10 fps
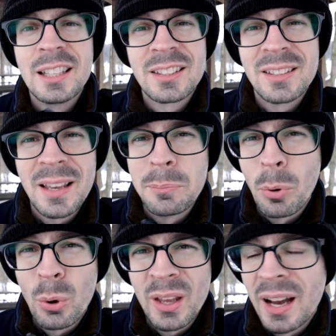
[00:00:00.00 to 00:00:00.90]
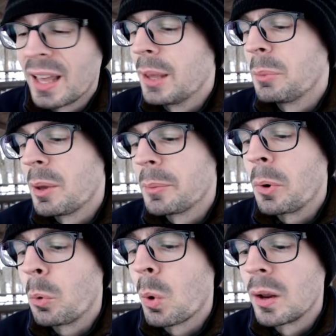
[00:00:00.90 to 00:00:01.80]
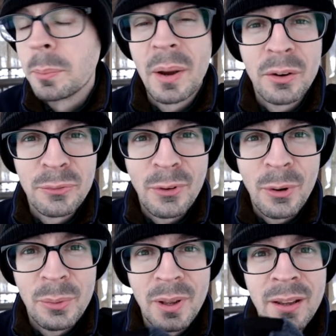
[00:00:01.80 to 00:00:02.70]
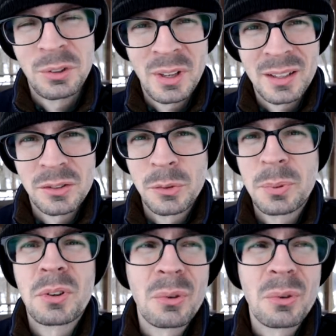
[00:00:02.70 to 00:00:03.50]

This is a Boya MM1 microphone. They're not super